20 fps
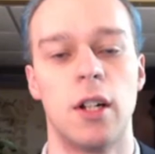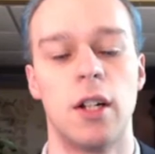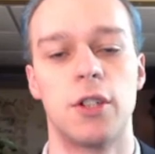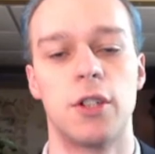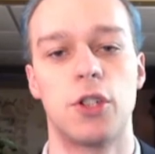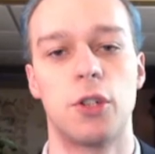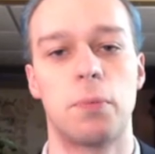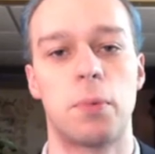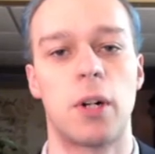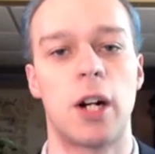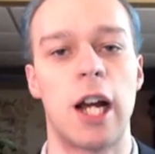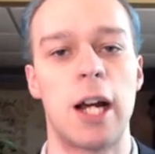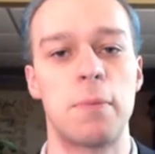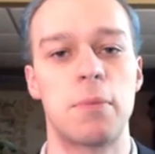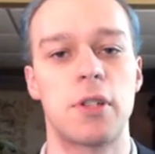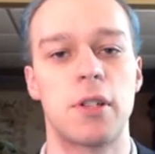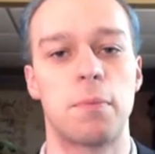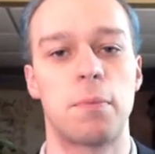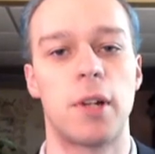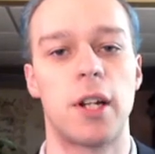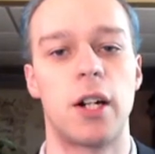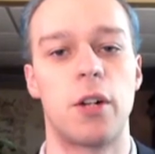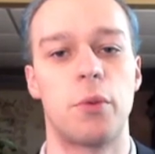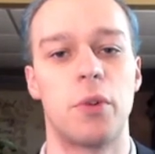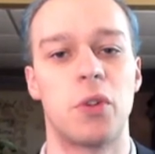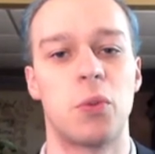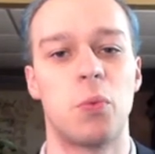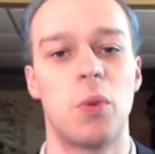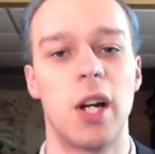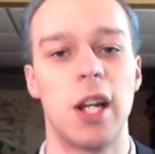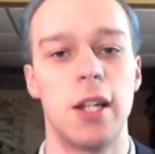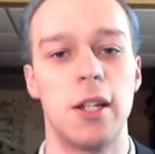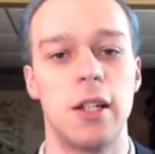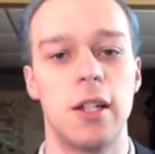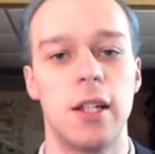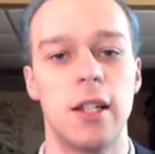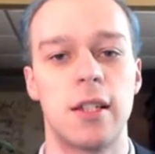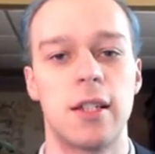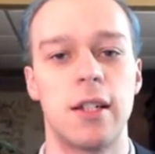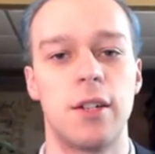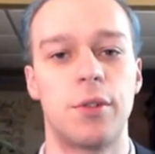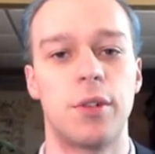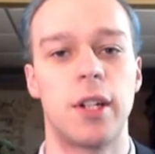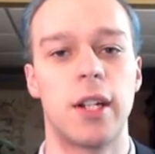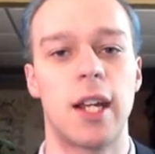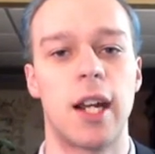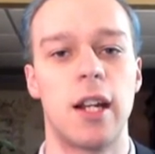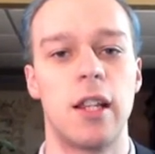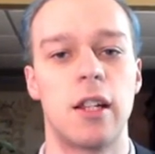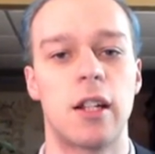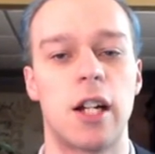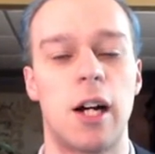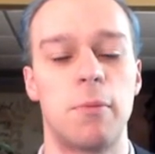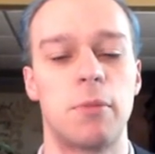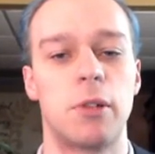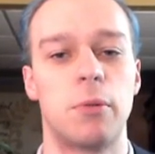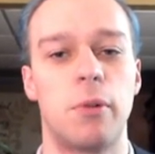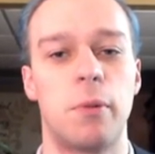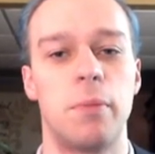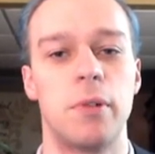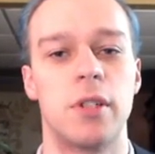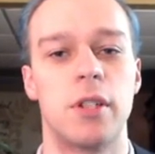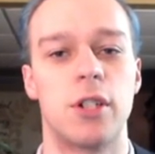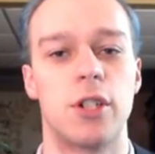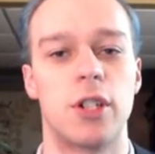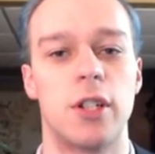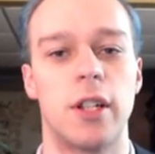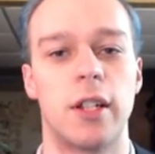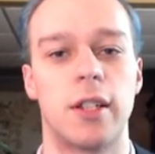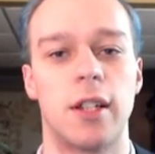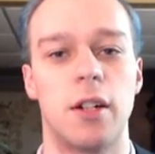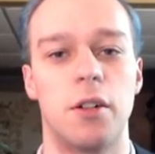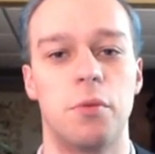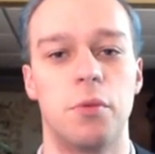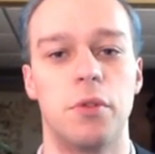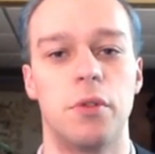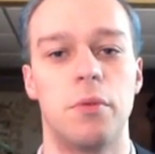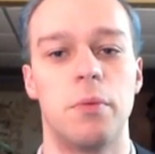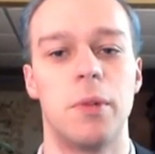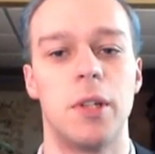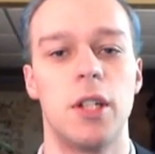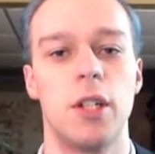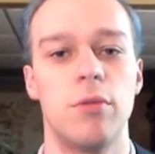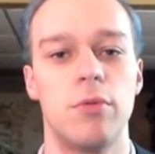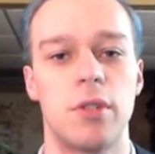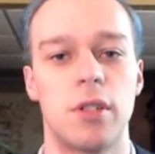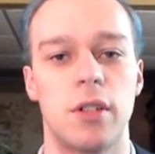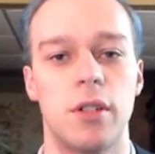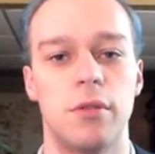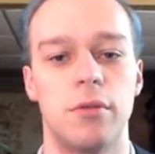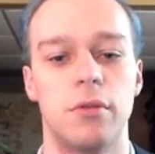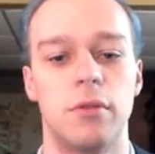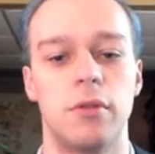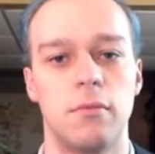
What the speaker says: So perhaps the player with white isn't really getting the comfortable position that they would be used to.